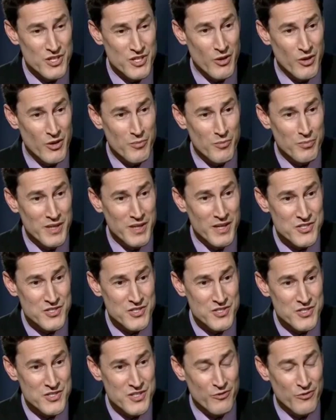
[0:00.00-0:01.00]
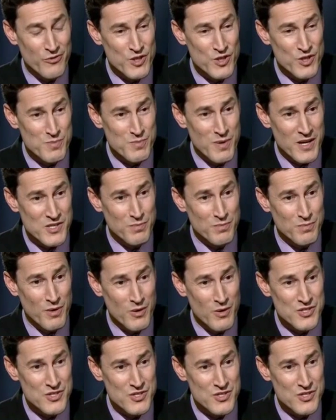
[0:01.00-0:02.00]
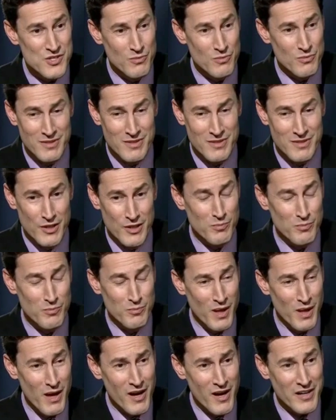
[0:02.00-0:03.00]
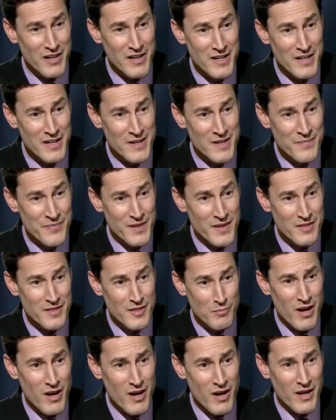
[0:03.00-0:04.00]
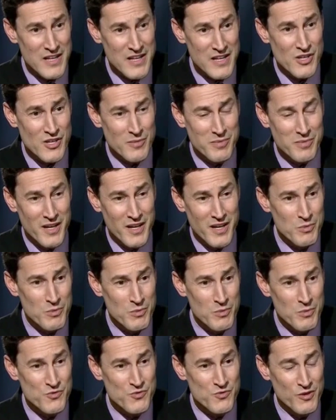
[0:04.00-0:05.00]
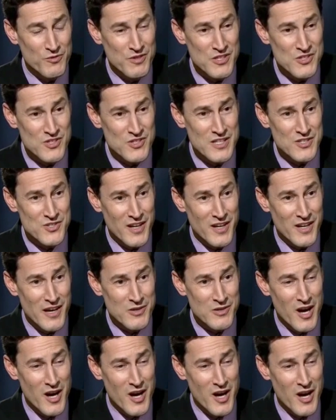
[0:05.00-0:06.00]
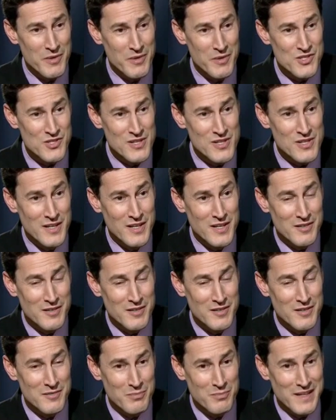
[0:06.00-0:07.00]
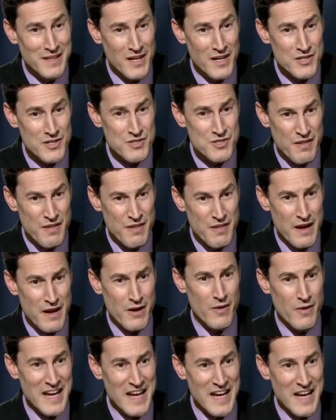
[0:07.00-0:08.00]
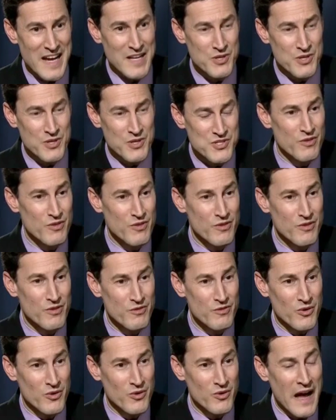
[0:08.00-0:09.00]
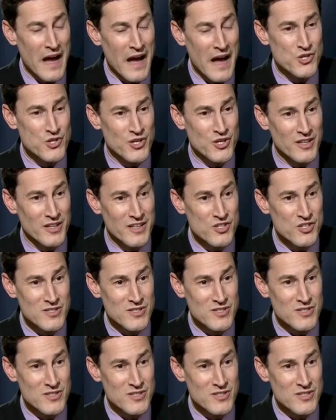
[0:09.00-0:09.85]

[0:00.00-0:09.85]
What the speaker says: reason to go to PR instead of first past the post, because you'd kill the Bloc. The Bloc ends up getting almost 50 seats in a House of Commons because their 8% of the vote nationally